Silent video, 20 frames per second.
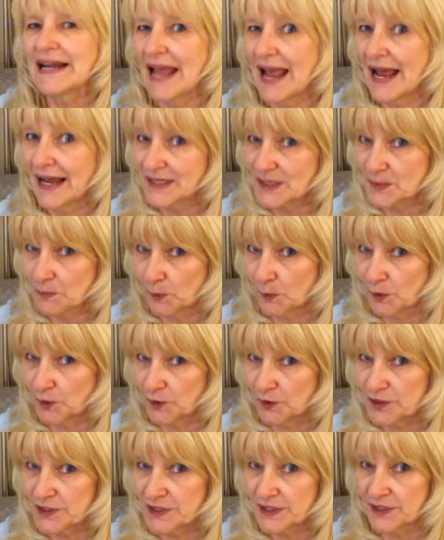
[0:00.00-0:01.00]

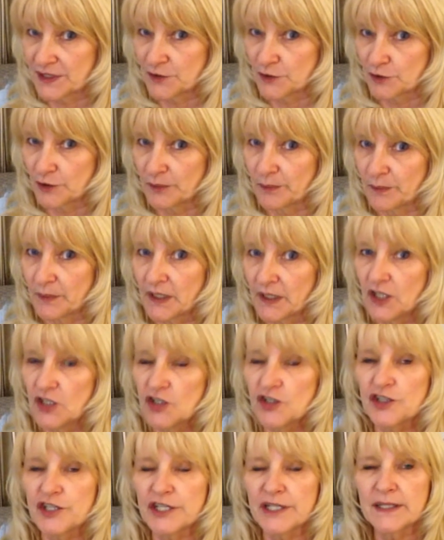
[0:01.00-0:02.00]
Asperger's syndrome
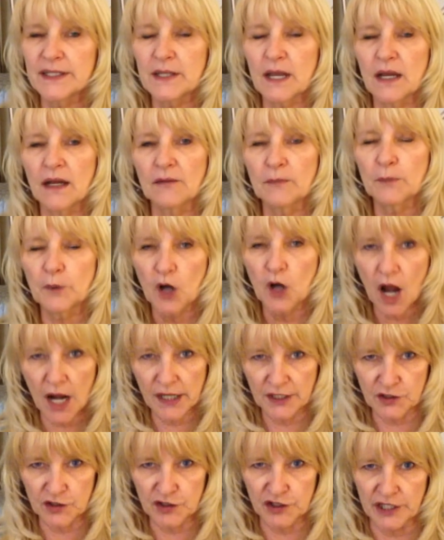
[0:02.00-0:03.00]
she's a
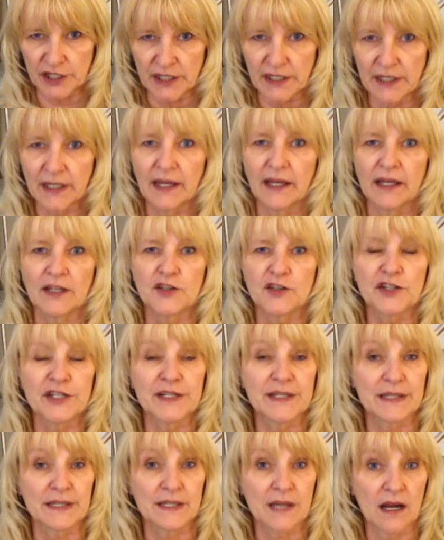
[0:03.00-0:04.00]
prodigy and
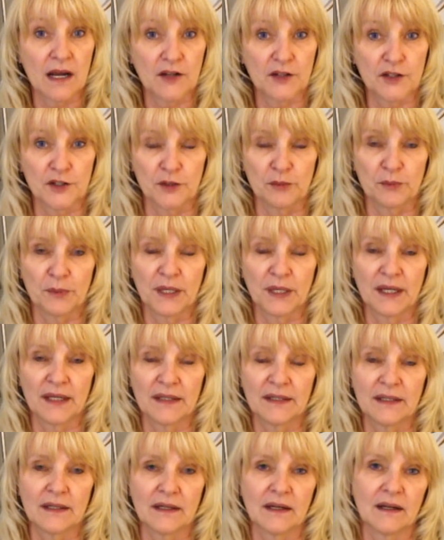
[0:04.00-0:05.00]
she's a doctor,
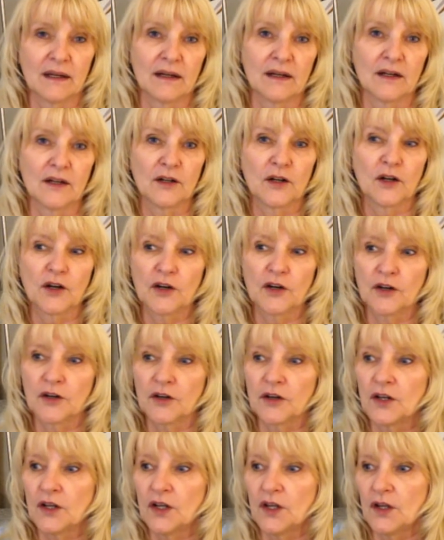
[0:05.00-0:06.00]
but uh,
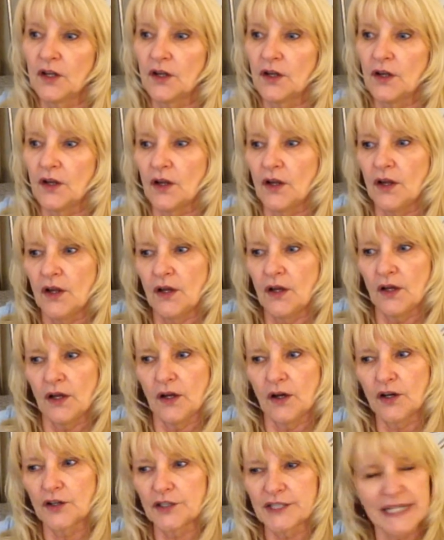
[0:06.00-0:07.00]
her
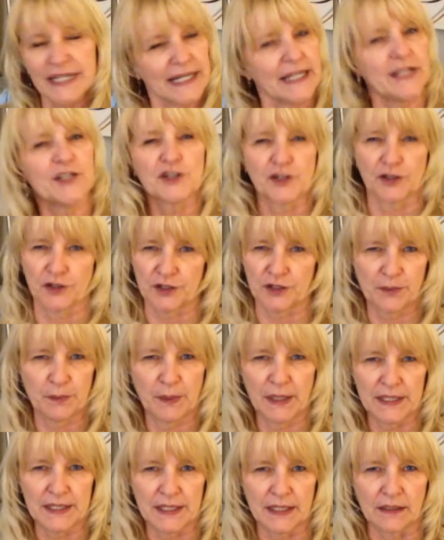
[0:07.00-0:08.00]
her teachers
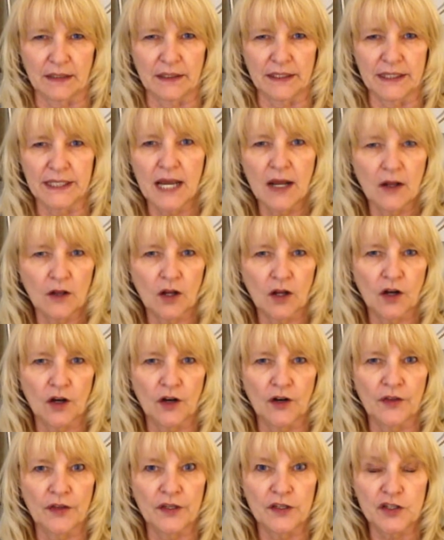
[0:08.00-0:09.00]
basically tell
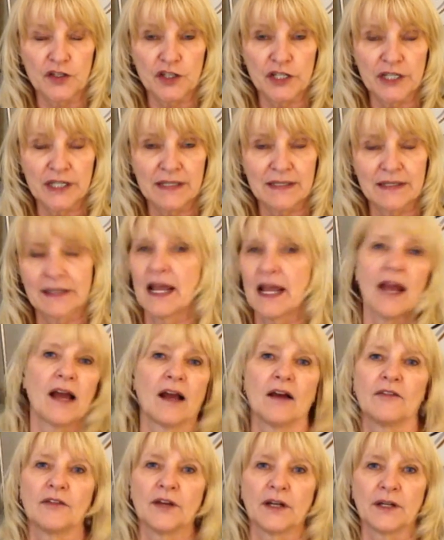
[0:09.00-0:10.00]
her that she doesn't
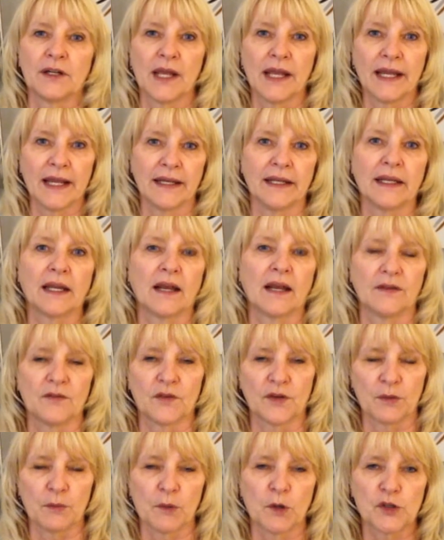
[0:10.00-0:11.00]
have an, any kind of
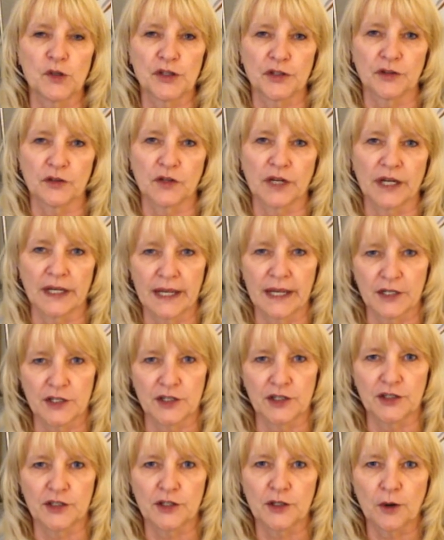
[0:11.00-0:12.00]
an emotional
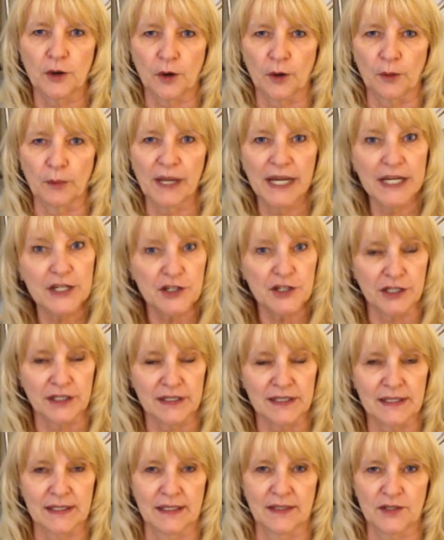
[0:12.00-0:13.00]
connection to her
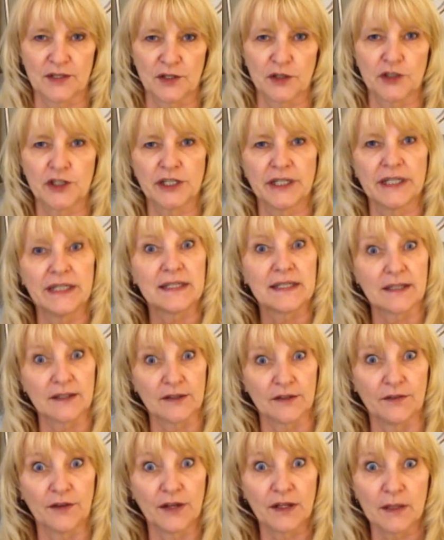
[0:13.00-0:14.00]
patients, and so she needs to
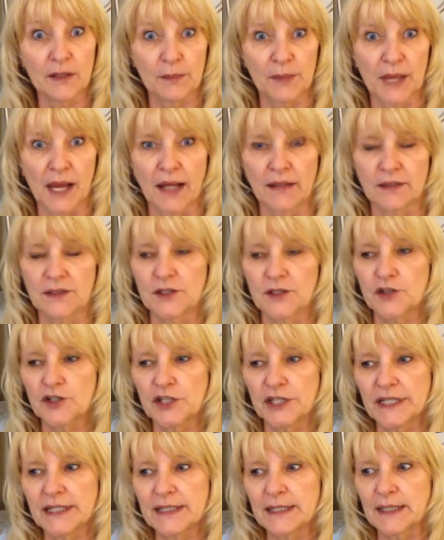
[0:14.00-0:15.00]
develop that, and so she
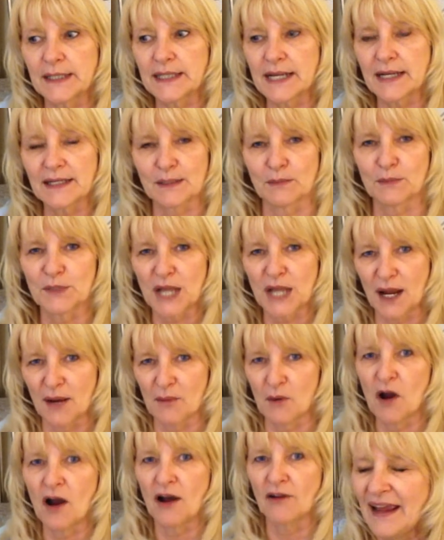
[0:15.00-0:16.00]
needs to take some time
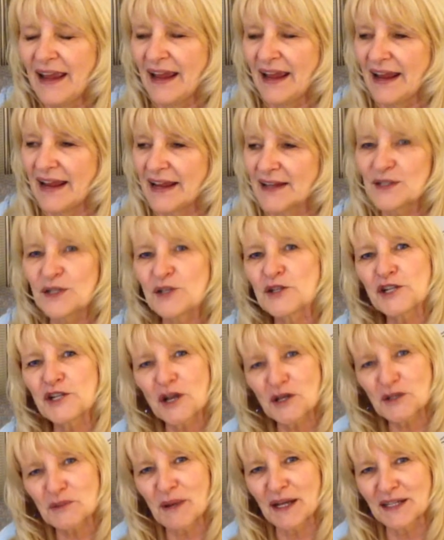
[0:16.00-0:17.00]
off. And so she
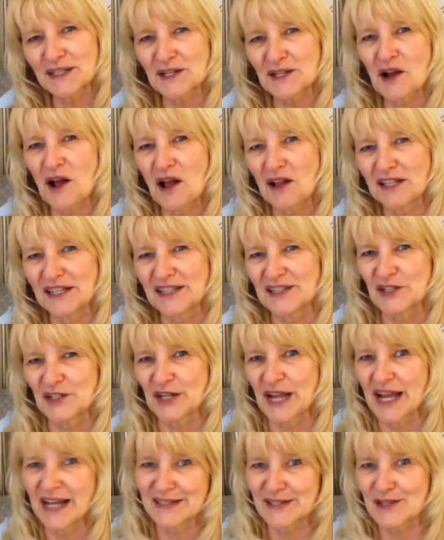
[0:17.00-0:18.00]
goes back to college
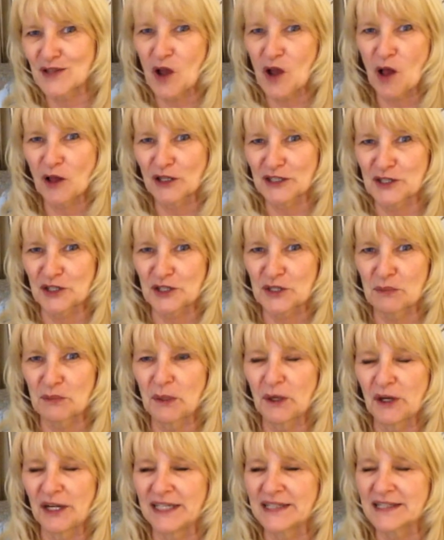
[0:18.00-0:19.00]
and has college
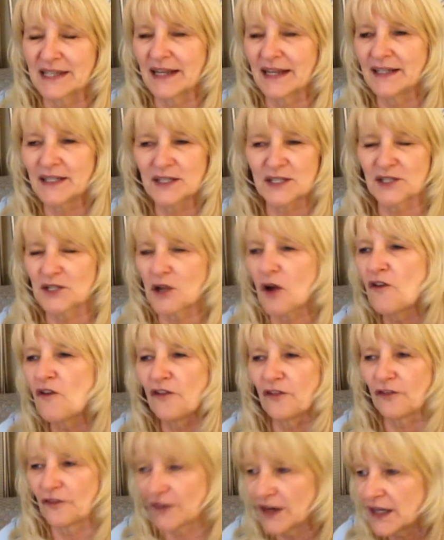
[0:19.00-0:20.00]
experience, and it's
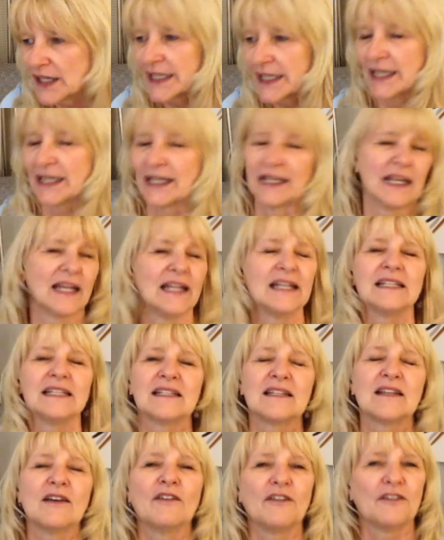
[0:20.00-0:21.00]
so funny. It
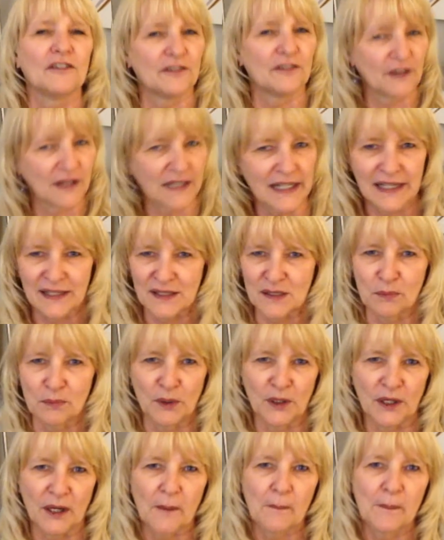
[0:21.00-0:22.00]
is the funniest
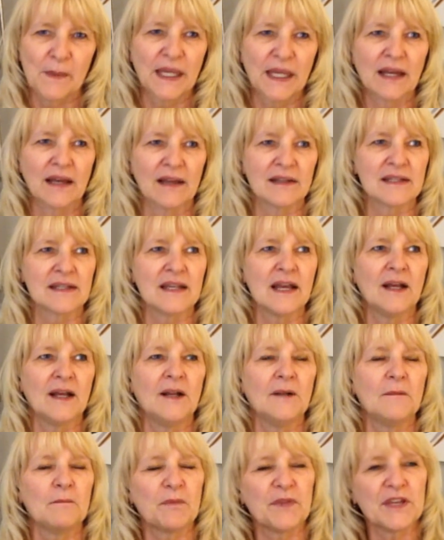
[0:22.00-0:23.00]
book because
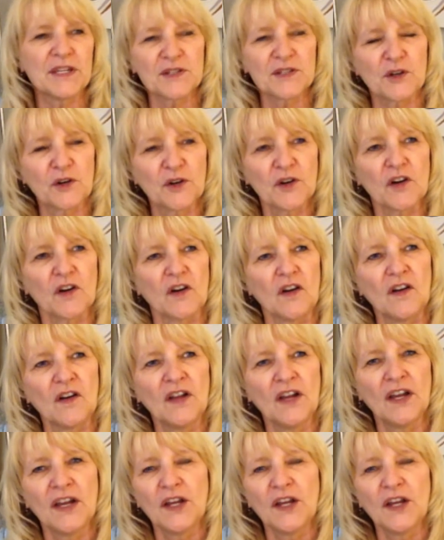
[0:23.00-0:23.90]
this girl